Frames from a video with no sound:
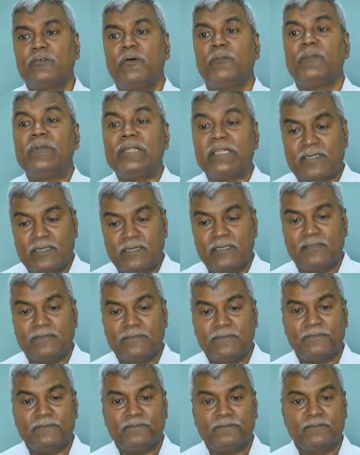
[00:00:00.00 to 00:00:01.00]
completely.
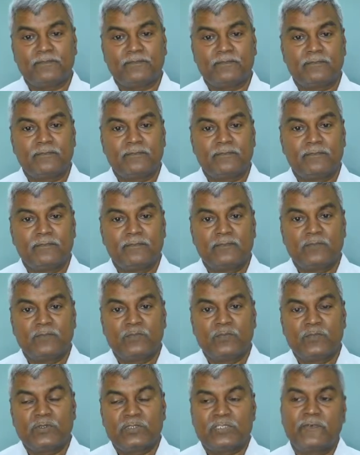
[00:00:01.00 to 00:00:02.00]

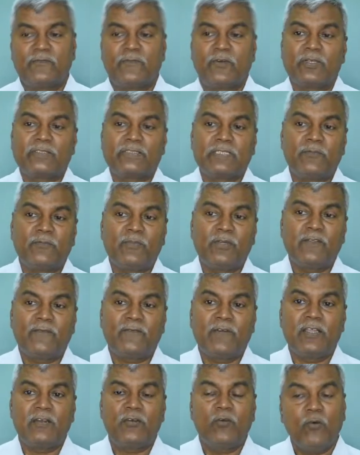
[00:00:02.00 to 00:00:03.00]
Say for example,
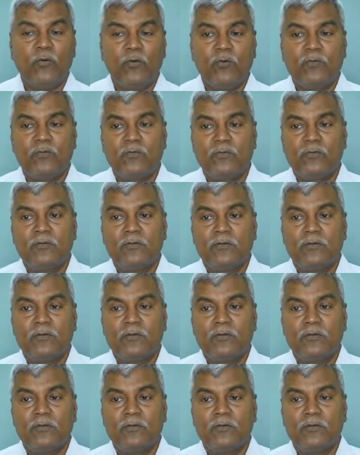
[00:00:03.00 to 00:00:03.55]
if I know